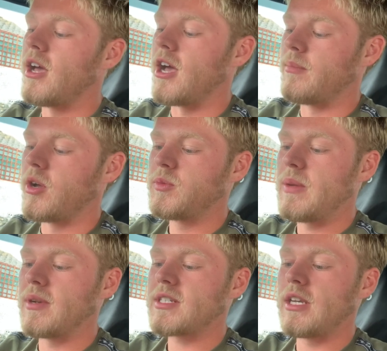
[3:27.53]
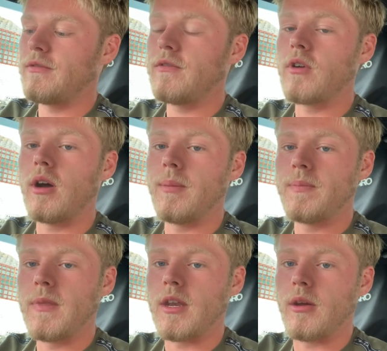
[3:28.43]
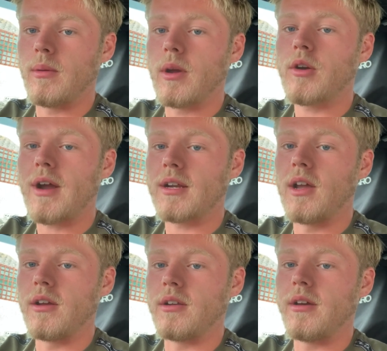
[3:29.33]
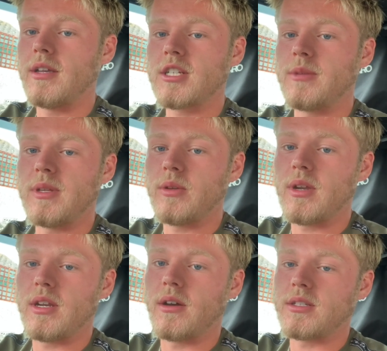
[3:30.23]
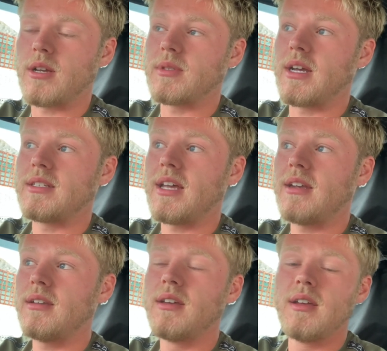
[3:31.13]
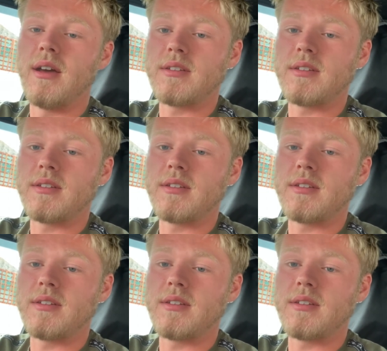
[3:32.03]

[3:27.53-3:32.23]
Most people are saying if you've got a cracked liner, it's going to be doing it 9 times out of 10.